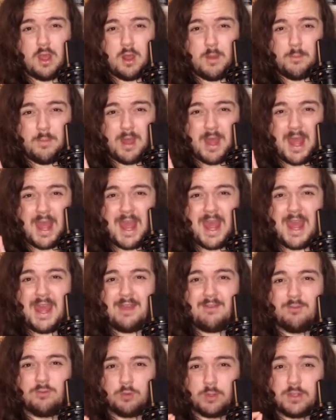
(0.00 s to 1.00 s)
but
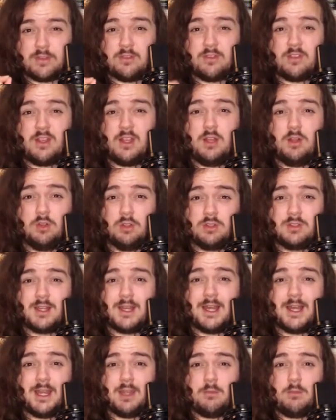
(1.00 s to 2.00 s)
every single
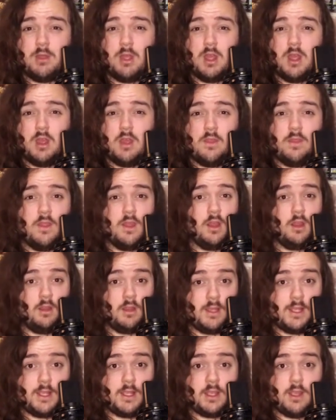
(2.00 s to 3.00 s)
time that
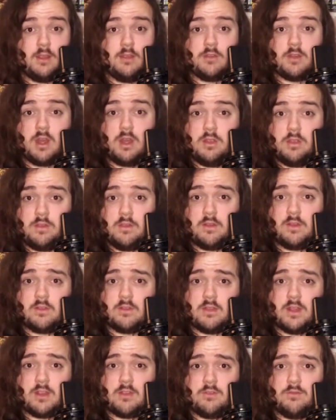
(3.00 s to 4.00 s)
Link is
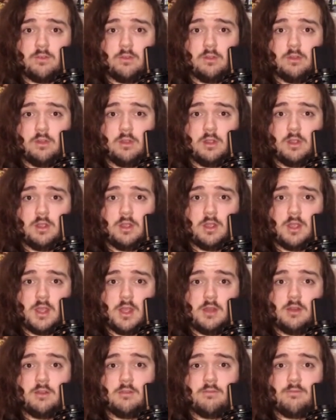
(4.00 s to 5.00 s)
unsuccessful
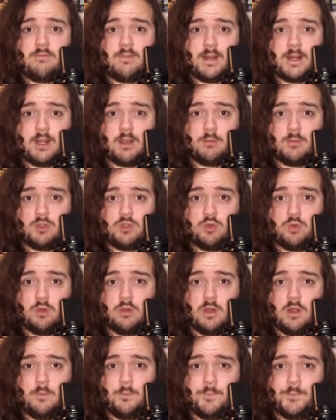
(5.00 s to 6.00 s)
in defeating
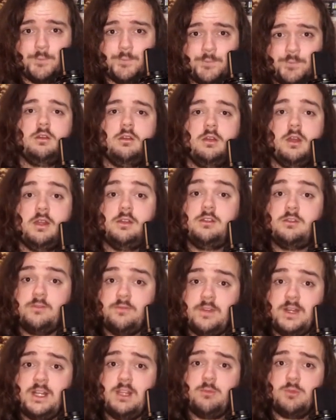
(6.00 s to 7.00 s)
Majora. And
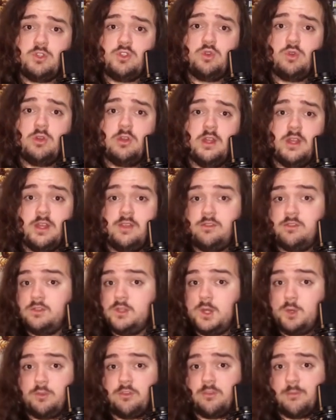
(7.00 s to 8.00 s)
defeating Majora is
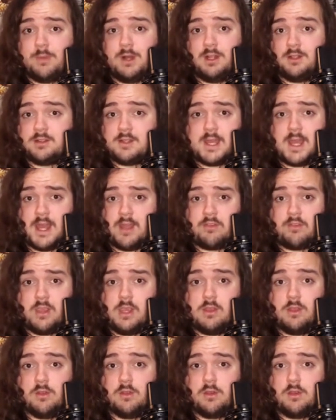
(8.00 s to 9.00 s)
no small task
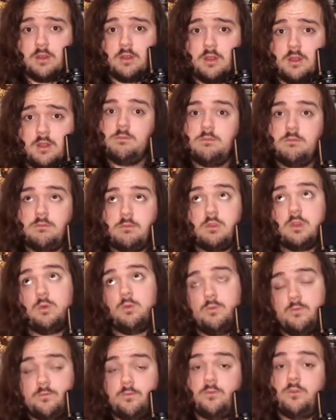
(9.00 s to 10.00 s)
either. So,
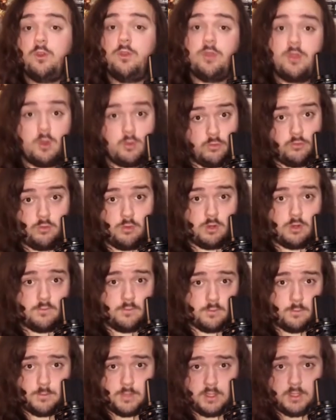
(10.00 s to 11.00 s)
for those who aren't
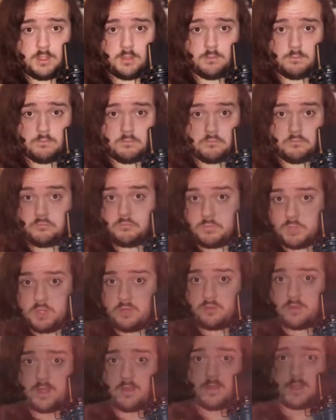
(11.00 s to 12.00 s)
familiar, here's how the